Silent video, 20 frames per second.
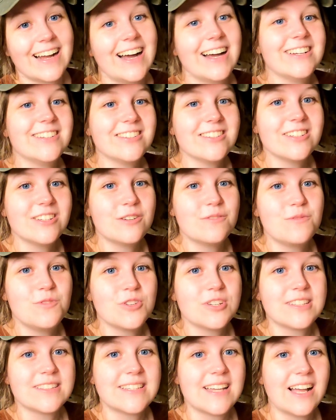I don't know if you
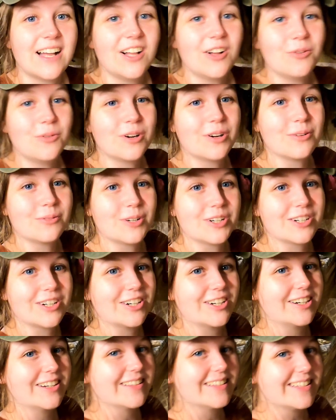can tell where we're
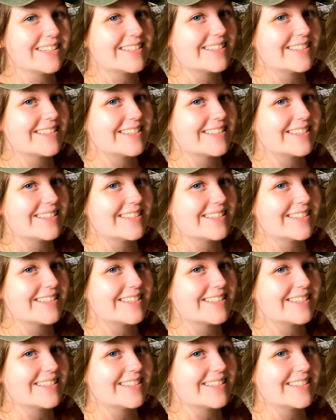currently